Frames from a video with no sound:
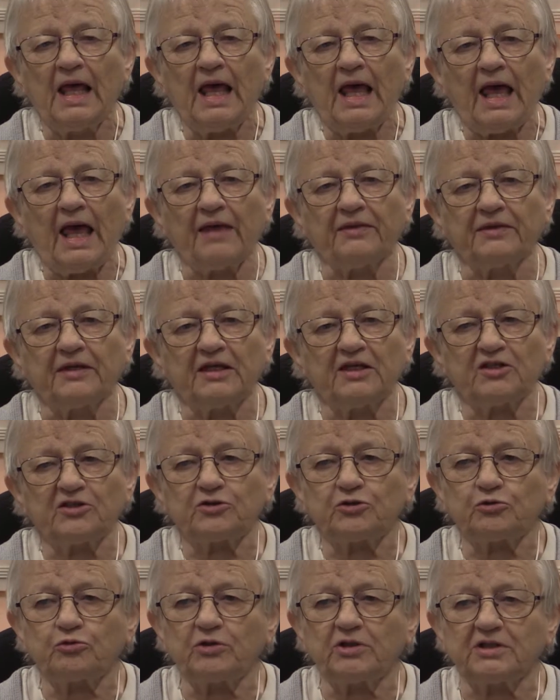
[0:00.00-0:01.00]
And the
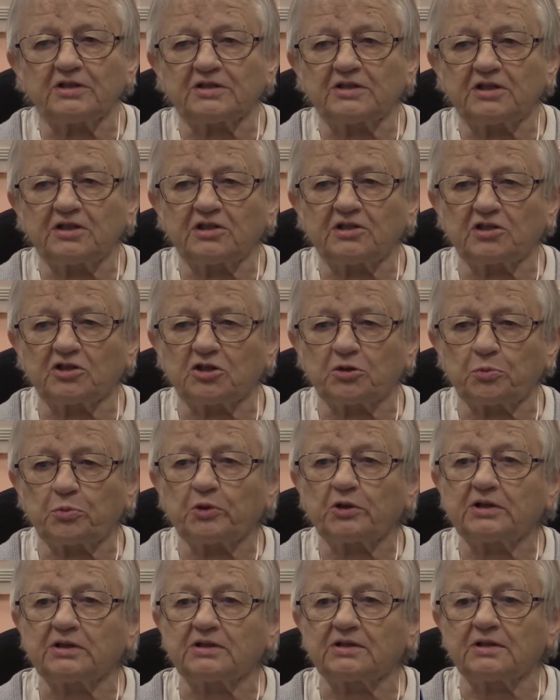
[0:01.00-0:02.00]
history is this, it's
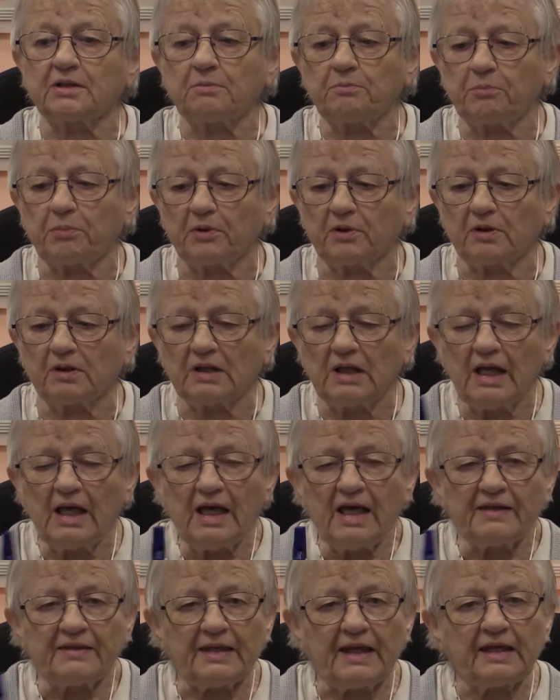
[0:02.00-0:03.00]
pretty simple,
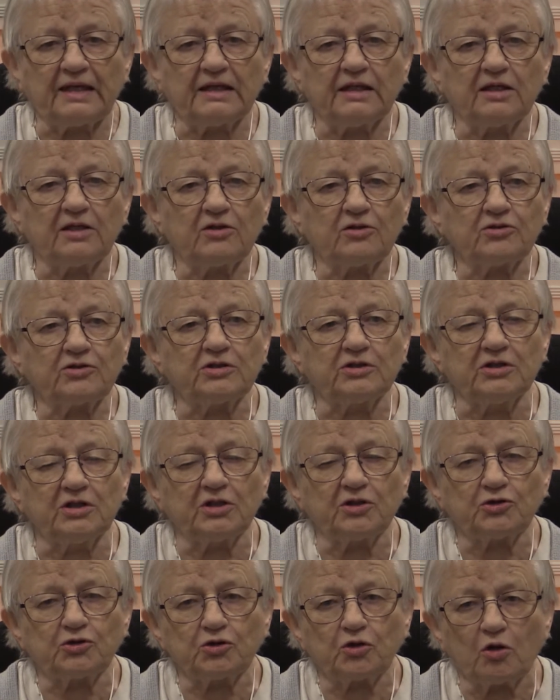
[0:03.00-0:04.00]
that years and
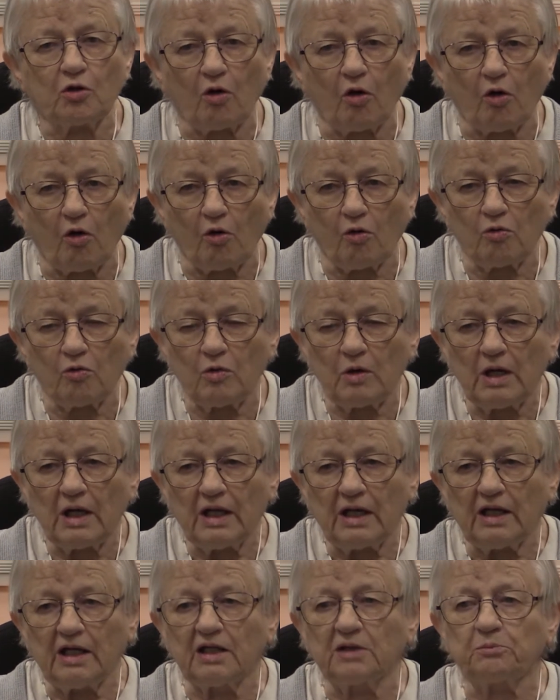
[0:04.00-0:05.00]
years ago
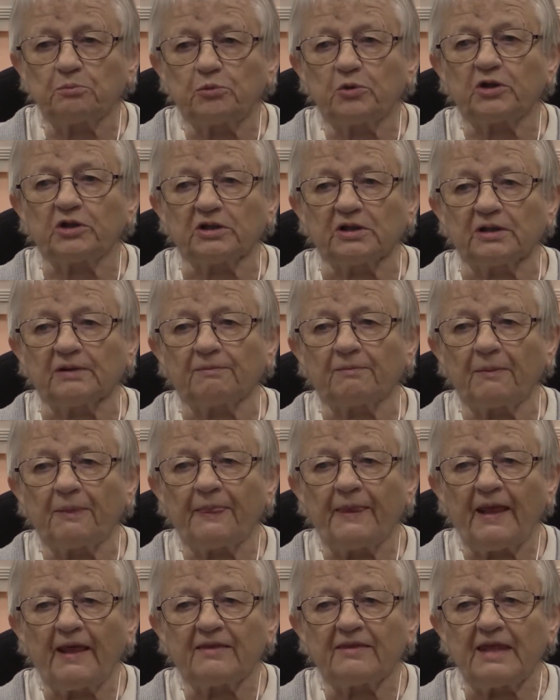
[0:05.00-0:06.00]
in
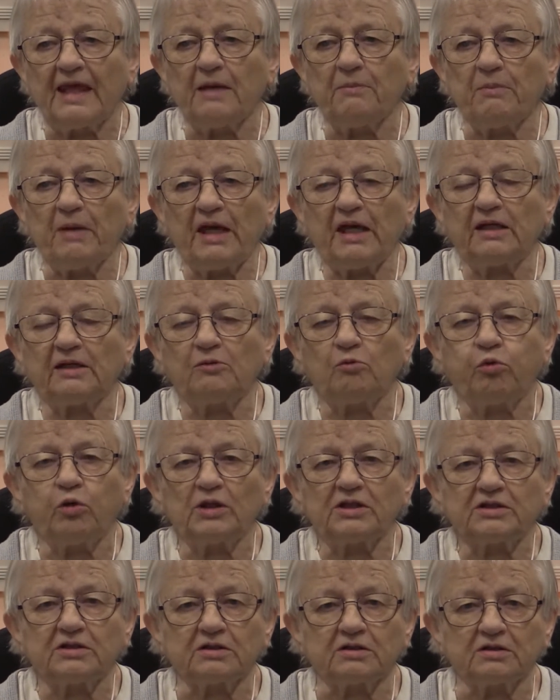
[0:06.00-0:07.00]
Britain, they made
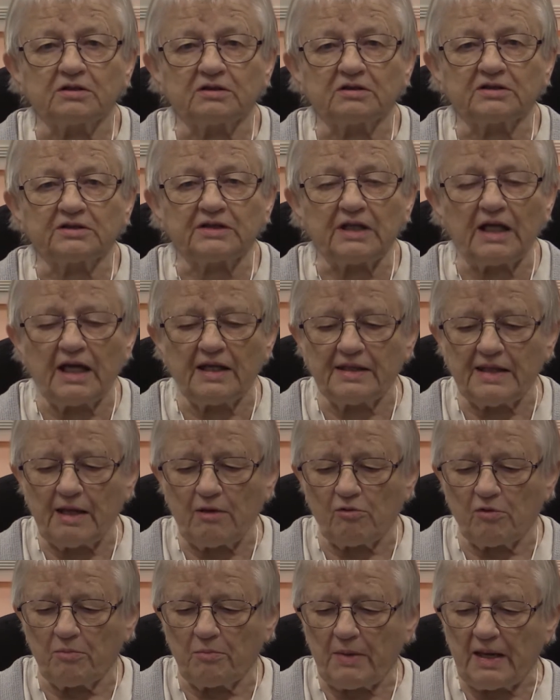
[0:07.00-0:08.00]
whistles, and they
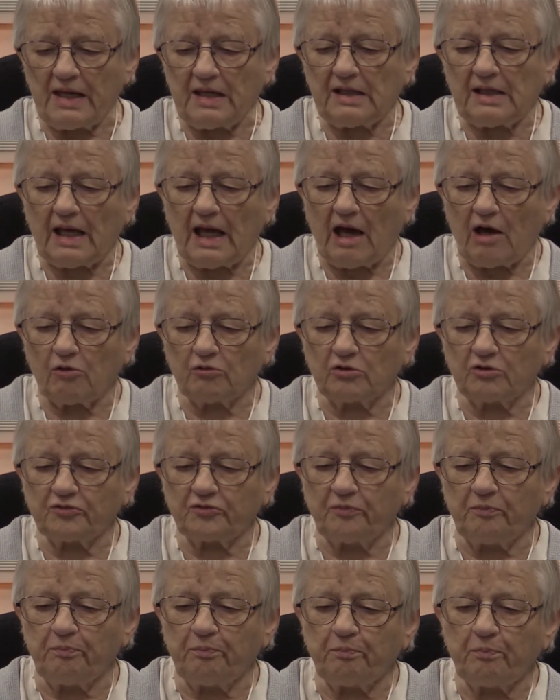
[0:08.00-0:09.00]
were made out
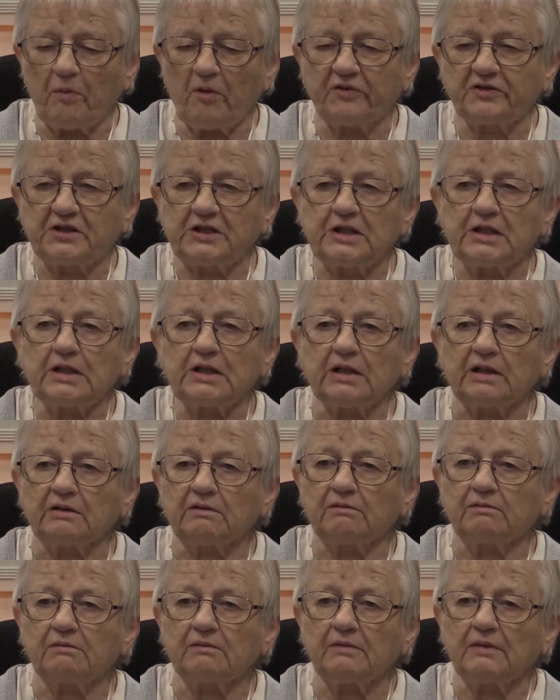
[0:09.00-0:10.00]
of a
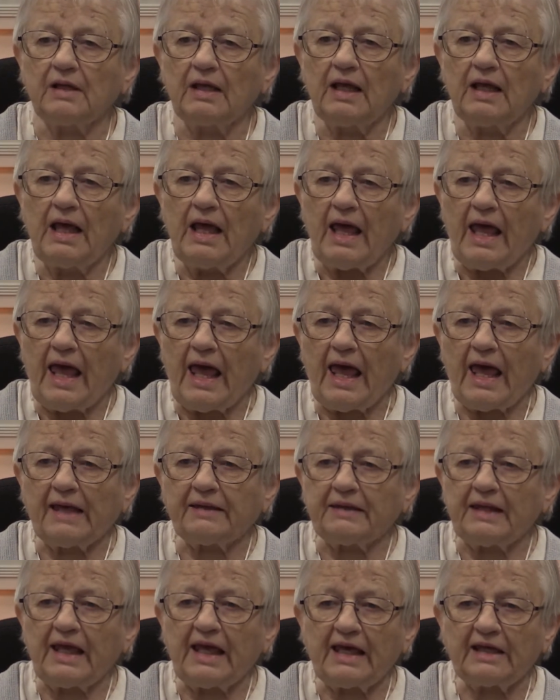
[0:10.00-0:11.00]
tin,
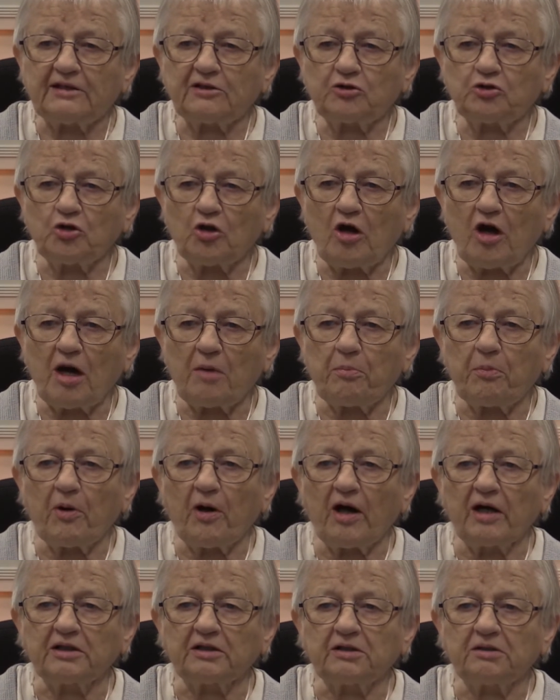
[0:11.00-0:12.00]
and they had a top
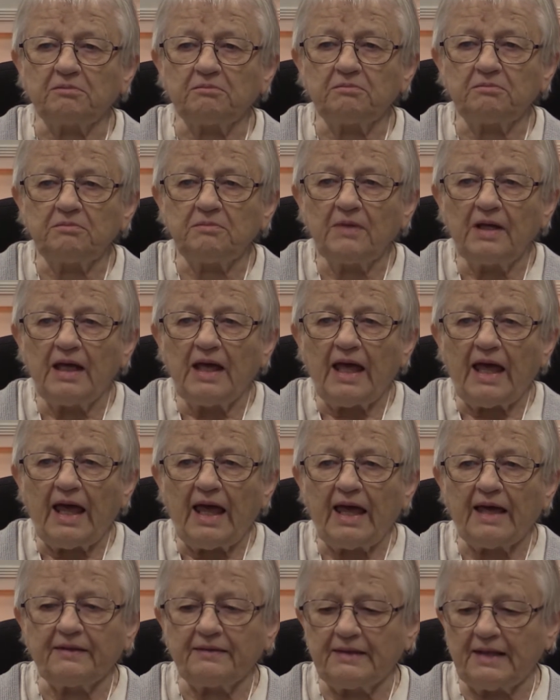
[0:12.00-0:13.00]
on them,
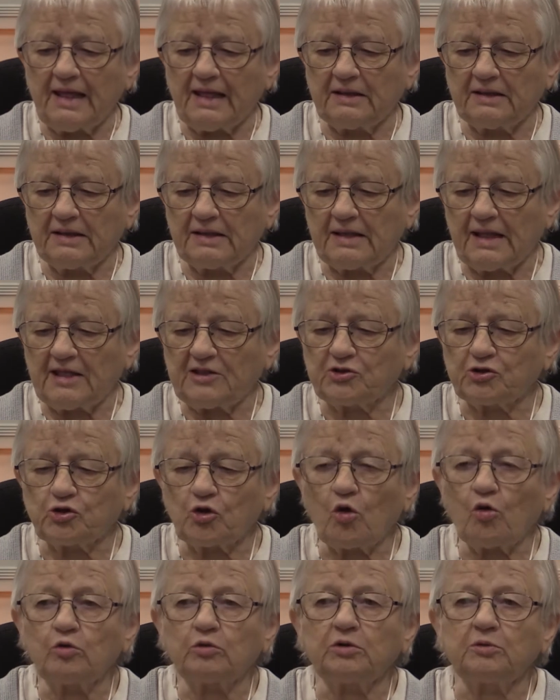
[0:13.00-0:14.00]
and then they
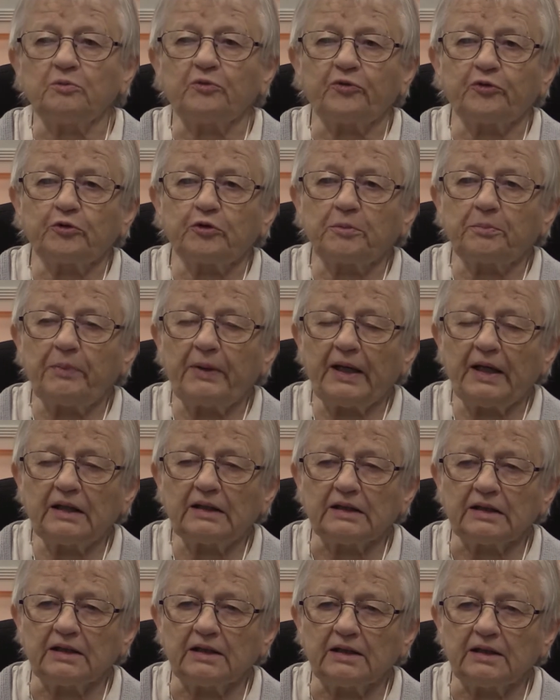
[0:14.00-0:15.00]
sold them for a
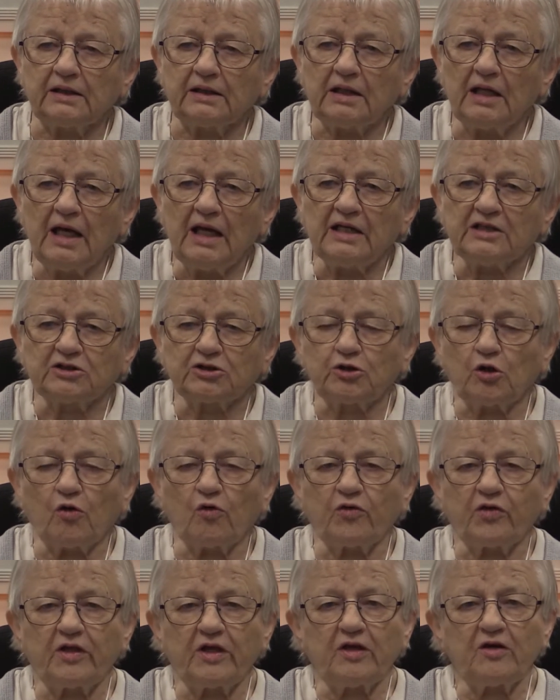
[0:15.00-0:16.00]
penny.
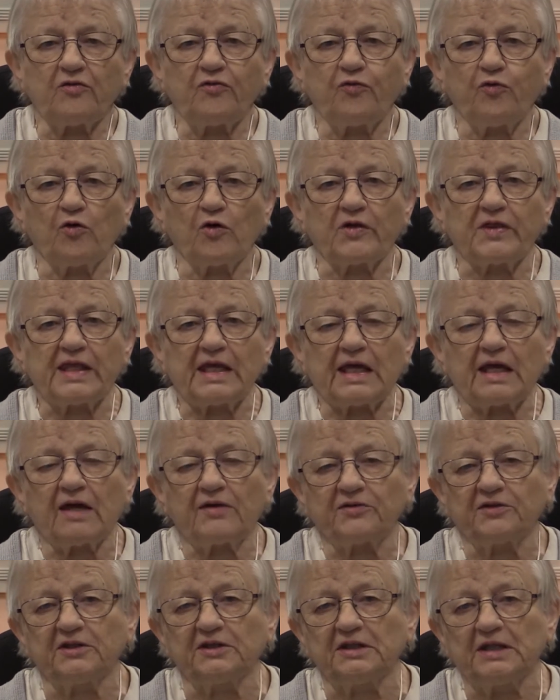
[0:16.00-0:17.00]
So therefore, they
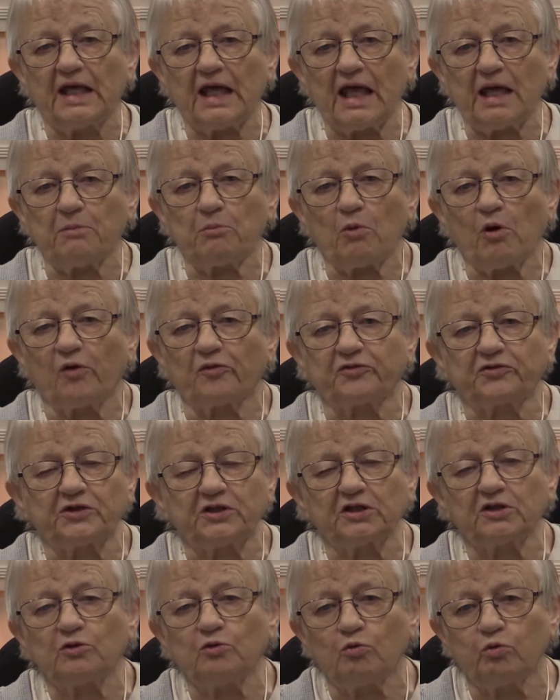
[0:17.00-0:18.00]
got the name of
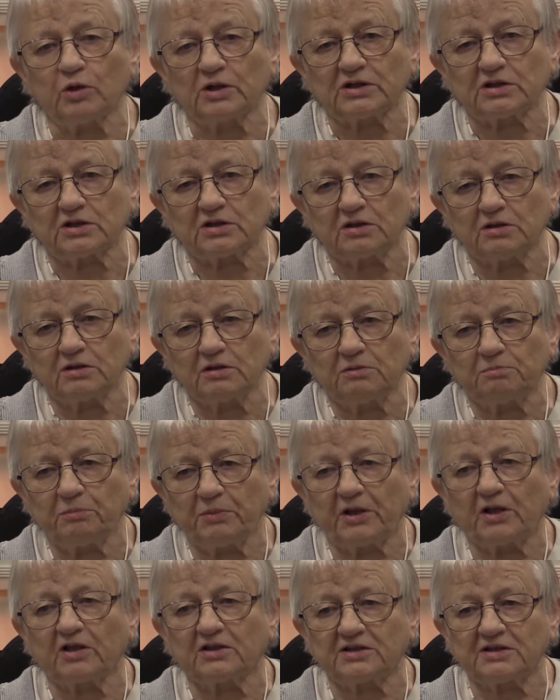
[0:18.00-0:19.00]
tin whistle
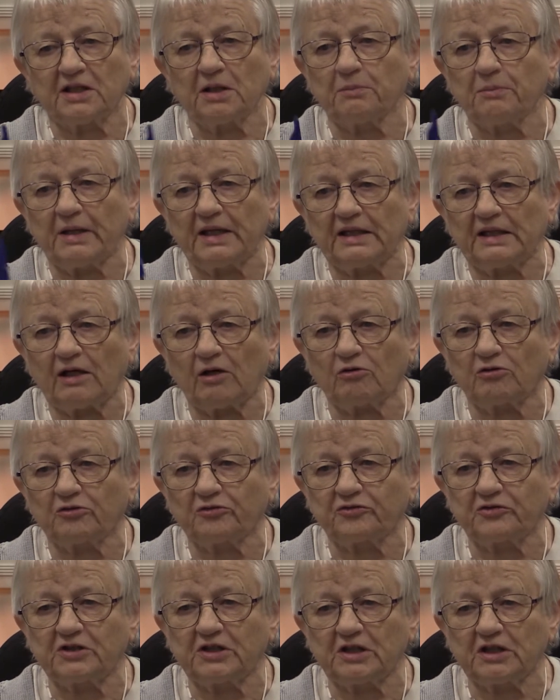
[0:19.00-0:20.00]
because they're made out
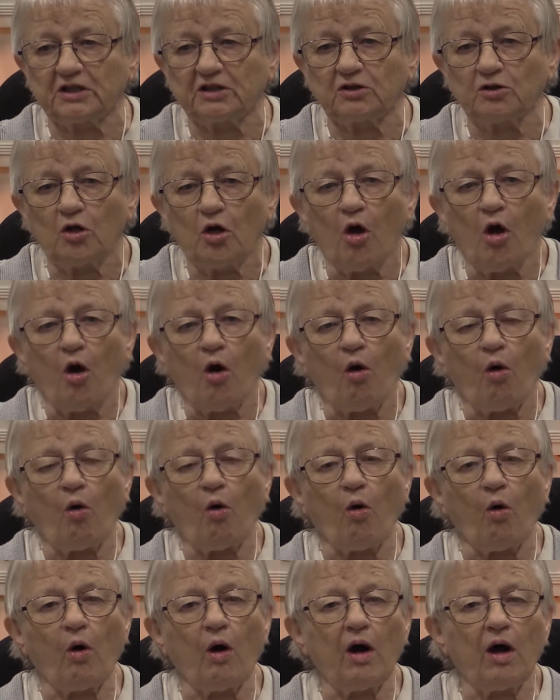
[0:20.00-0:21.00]
of tin,
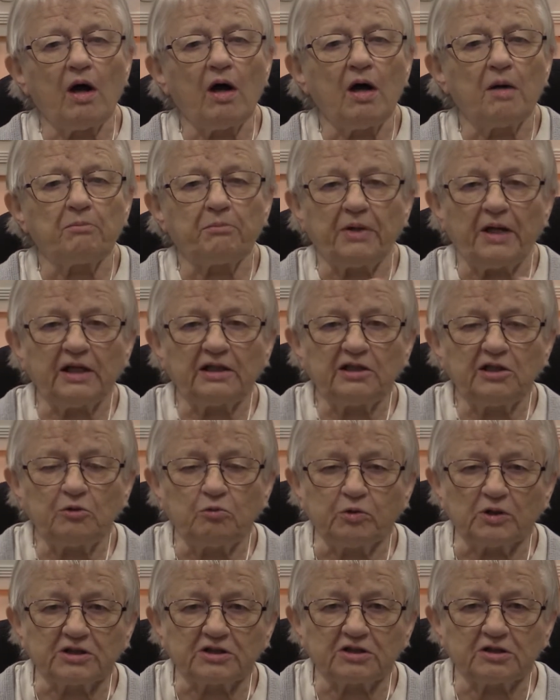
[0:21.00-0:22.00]
or penny
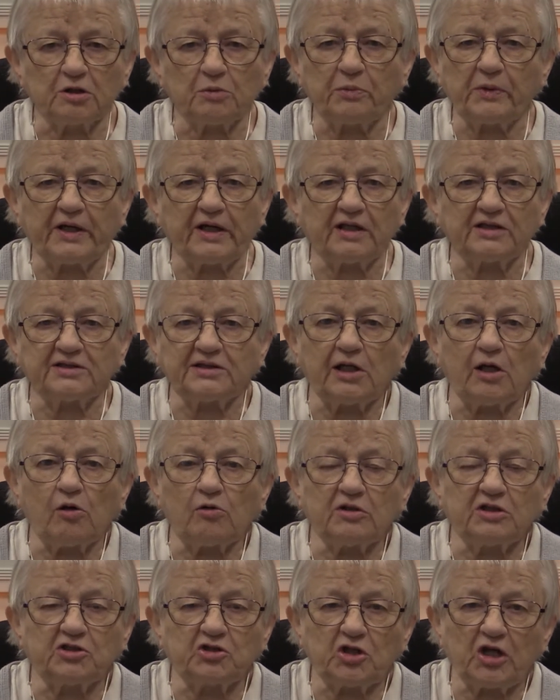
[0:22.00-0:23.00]
whistle because they
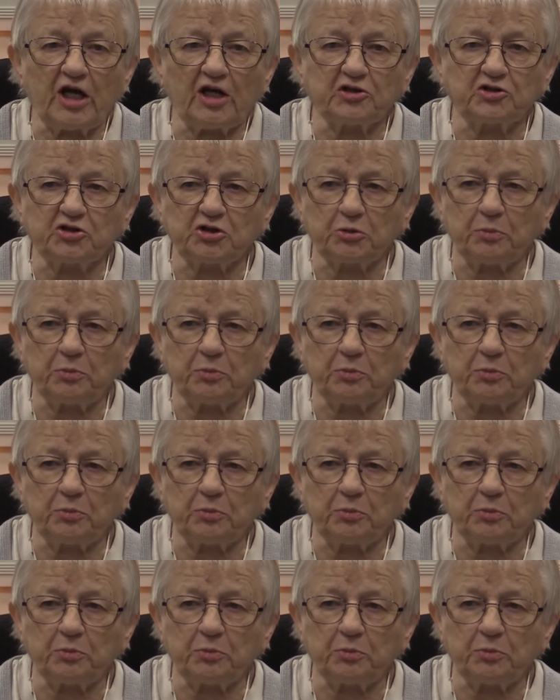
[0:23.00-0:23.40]
only charged a